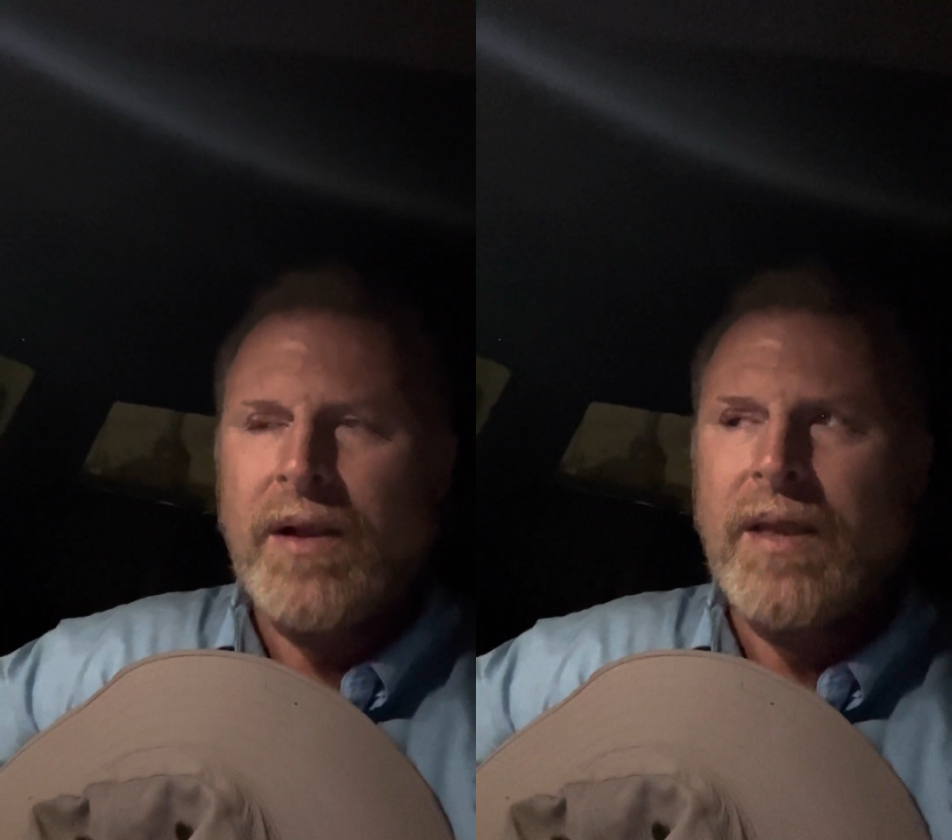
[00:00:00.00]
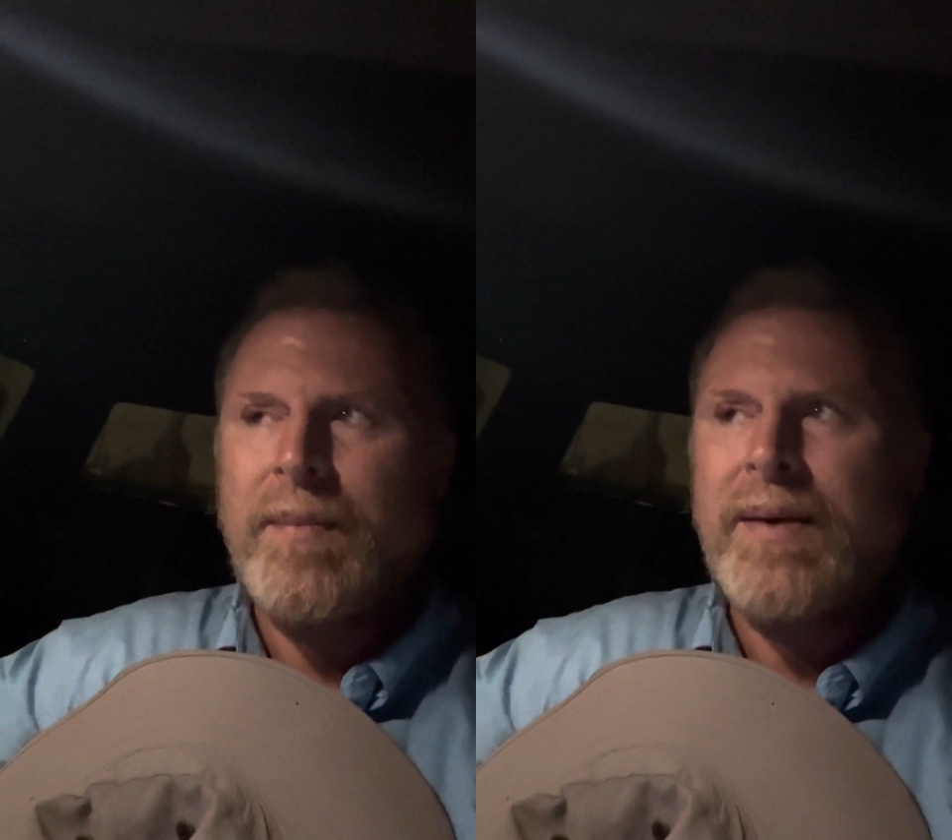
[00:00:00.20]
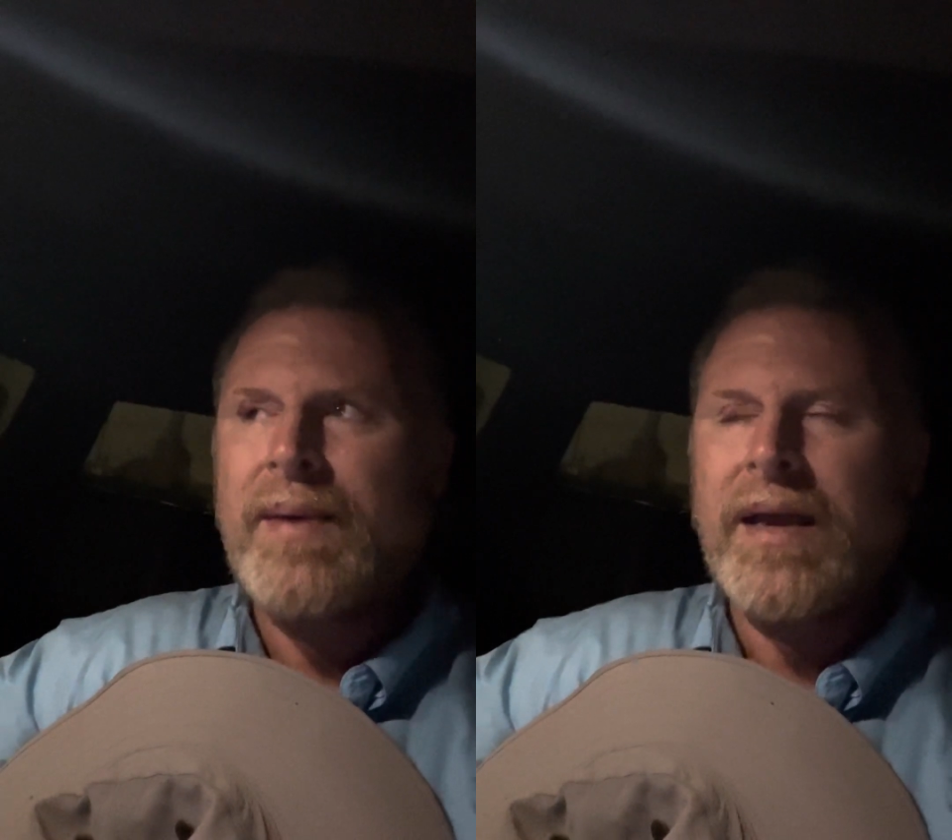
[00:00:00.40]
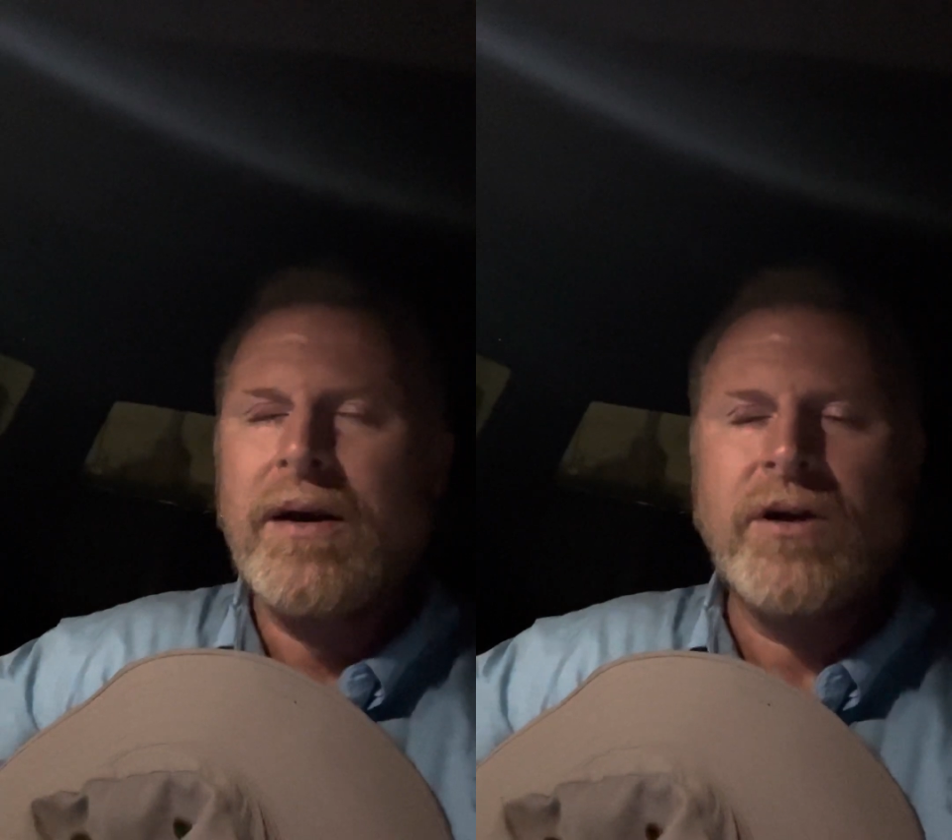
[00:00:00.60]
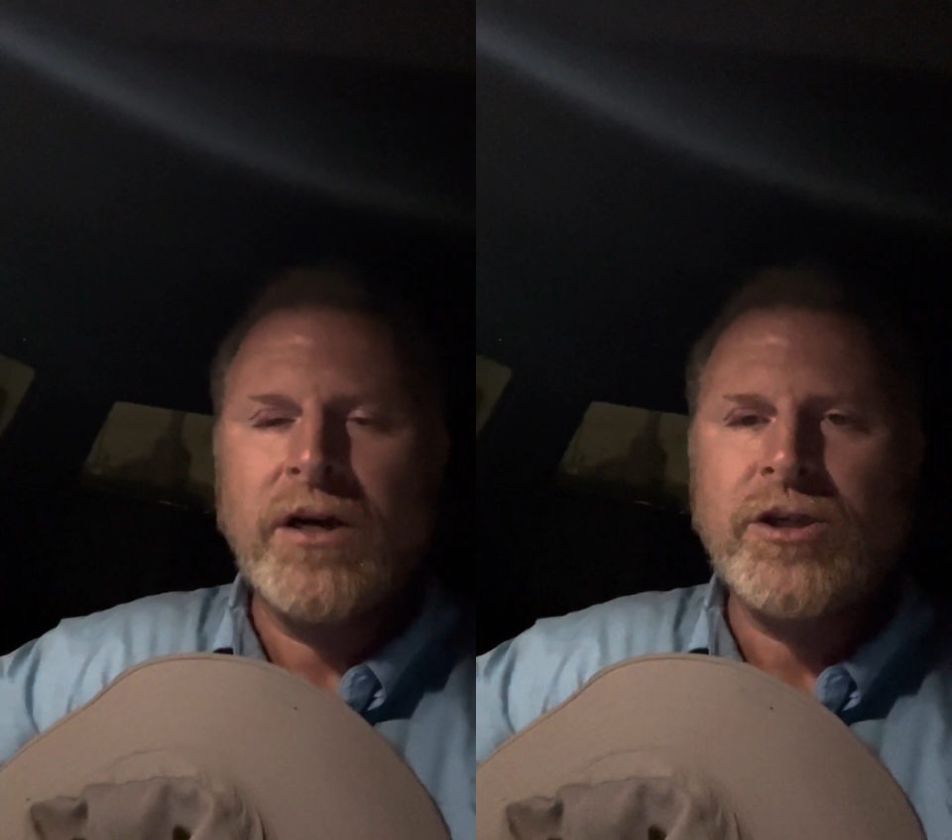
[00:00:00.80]
Let me make an
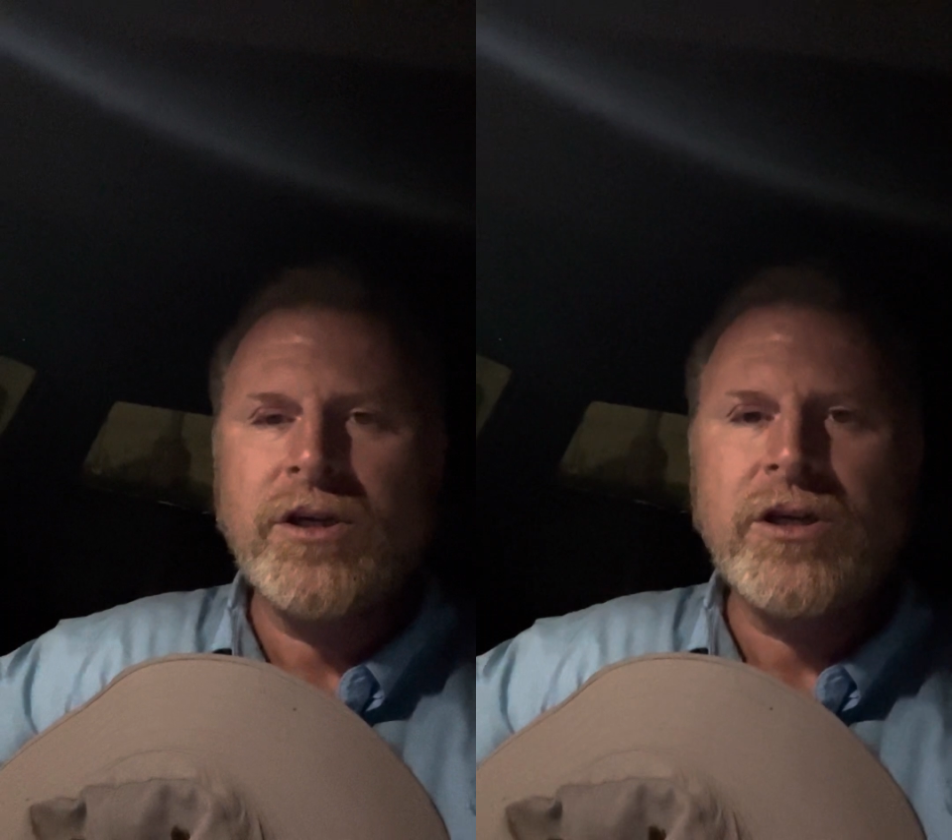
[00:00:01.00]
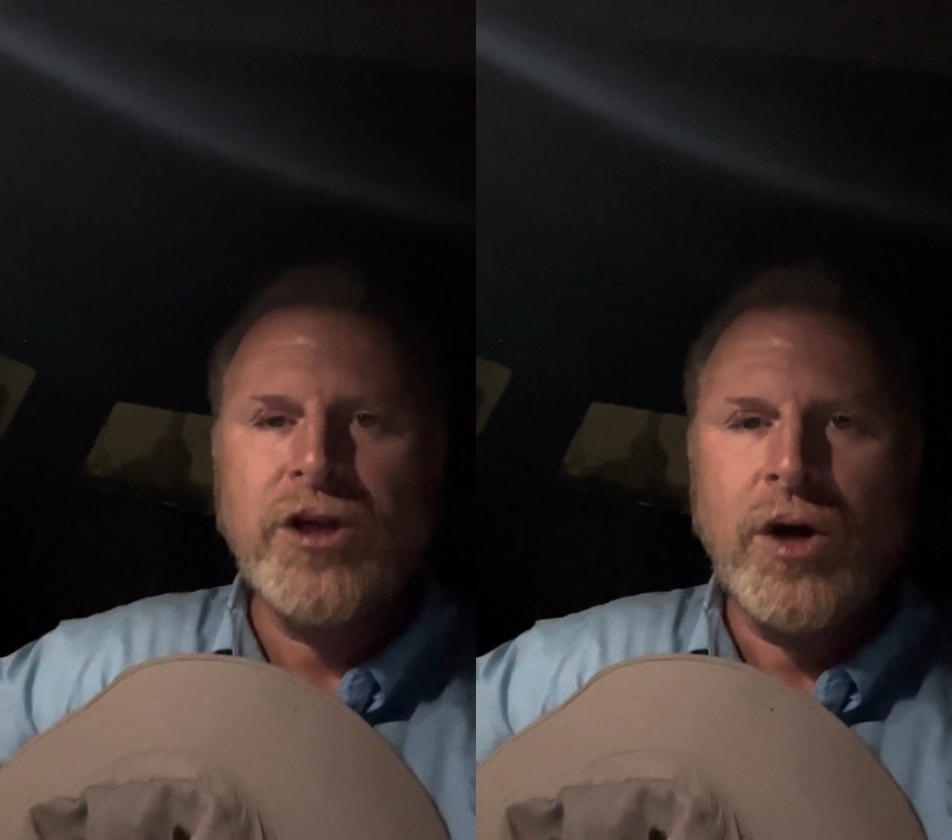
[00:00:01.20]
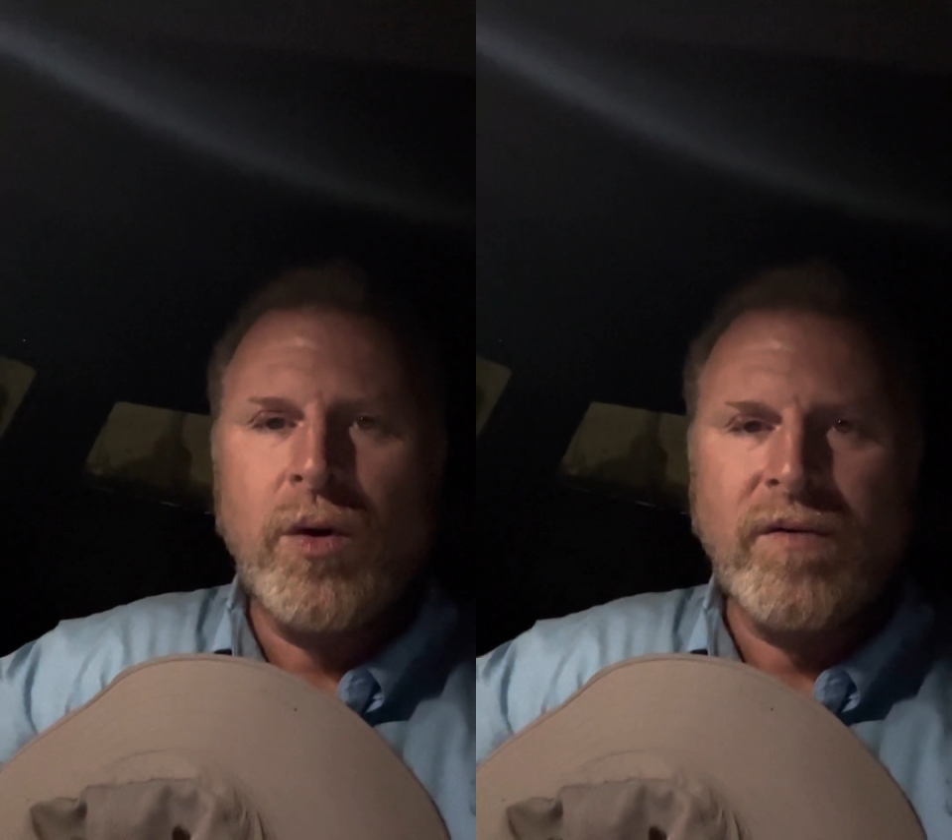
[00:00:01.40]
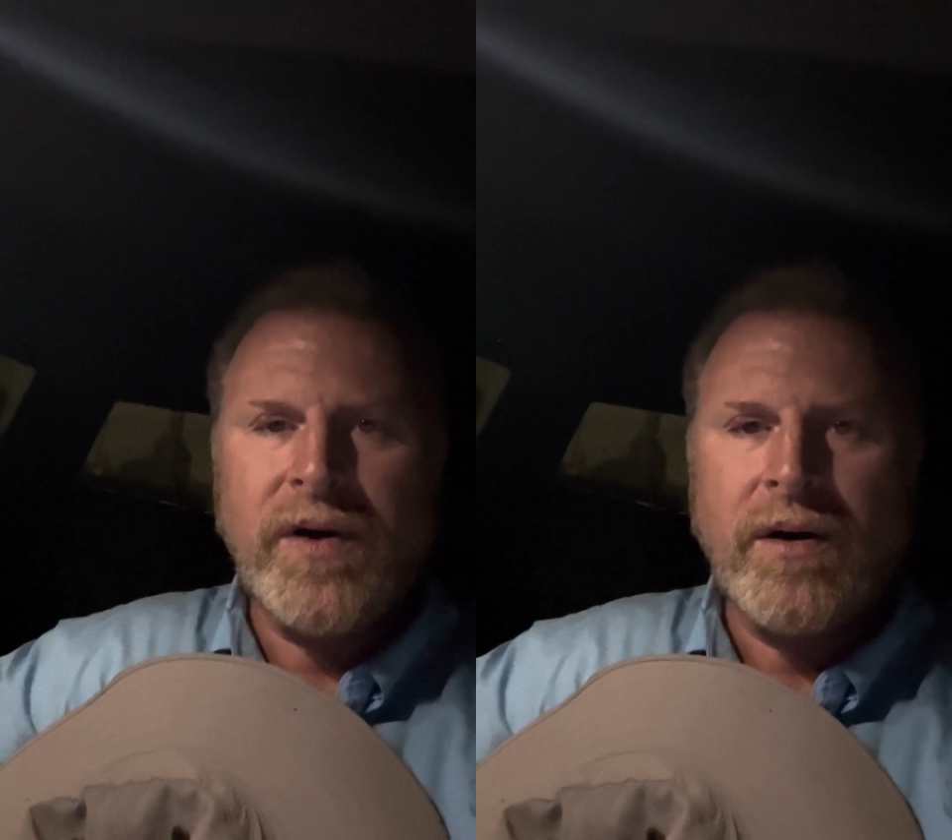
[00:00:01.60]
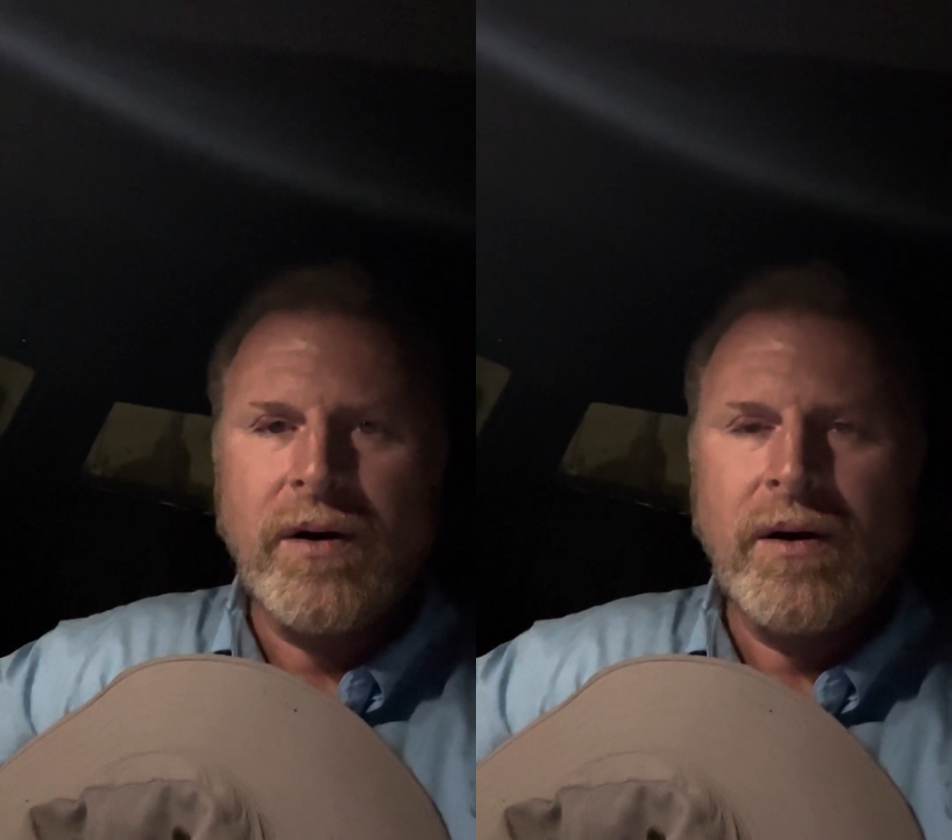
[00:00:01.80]
introduction to Joe over here.